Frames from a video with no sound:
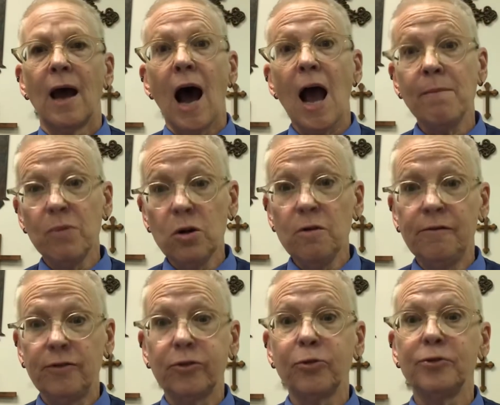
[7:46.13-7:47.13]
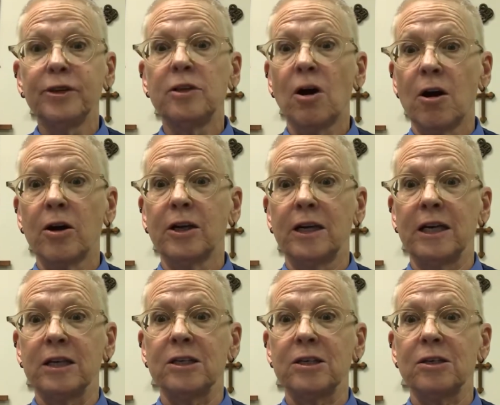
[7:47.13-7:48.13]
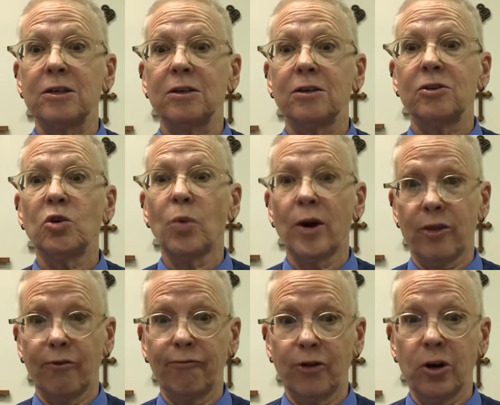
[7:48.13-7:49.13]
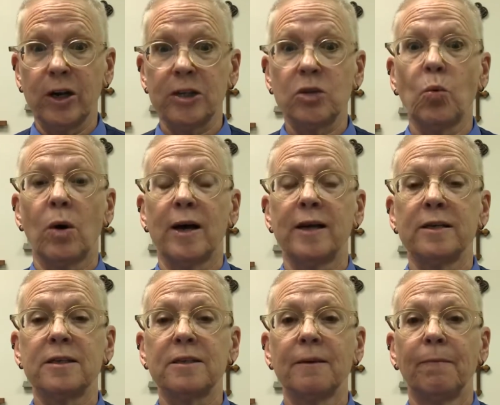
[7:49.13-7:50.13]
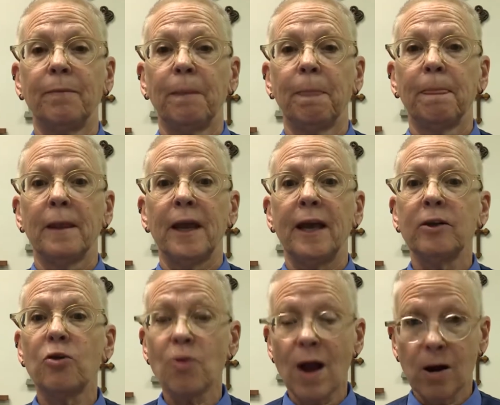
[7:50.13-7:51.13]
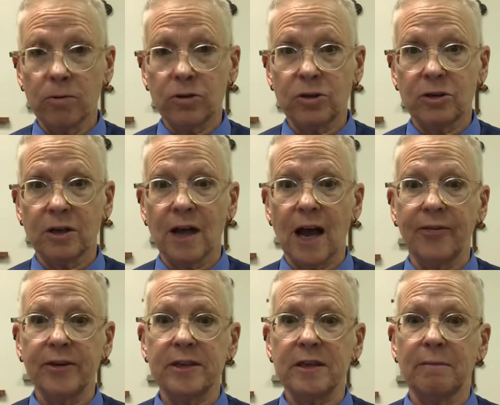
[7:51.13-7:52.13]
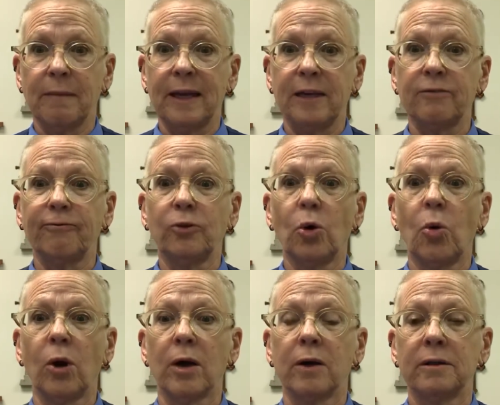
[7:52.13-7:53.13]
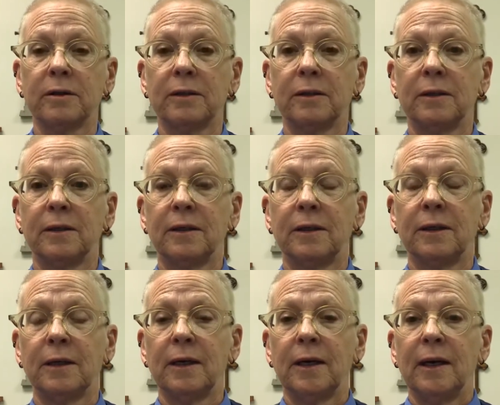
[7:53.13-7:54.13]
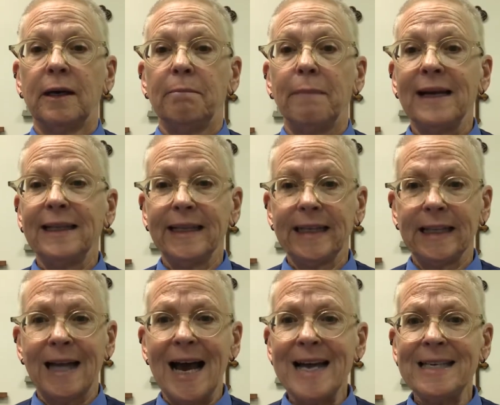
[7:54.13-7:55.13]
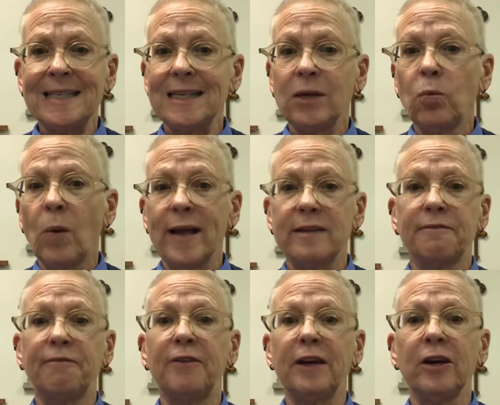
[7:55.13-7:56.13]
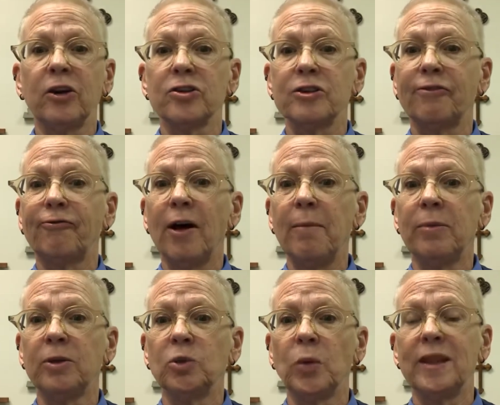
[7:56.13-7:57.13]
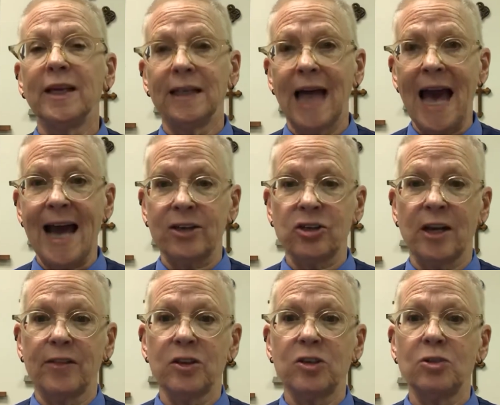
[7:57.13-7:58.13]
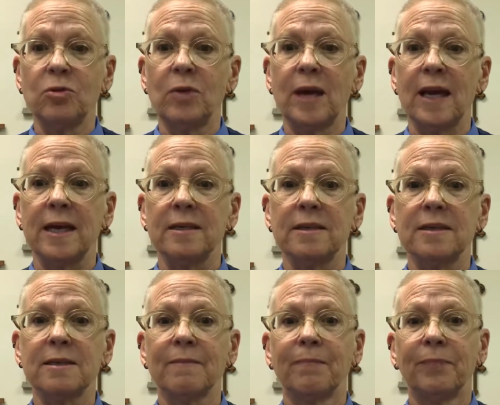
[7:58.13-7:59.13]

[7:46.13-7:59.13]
I moved through the darkness to where the furnace was and crouched on the cement floor. My little icy wet fingers fumbled with the latch on the suitcase.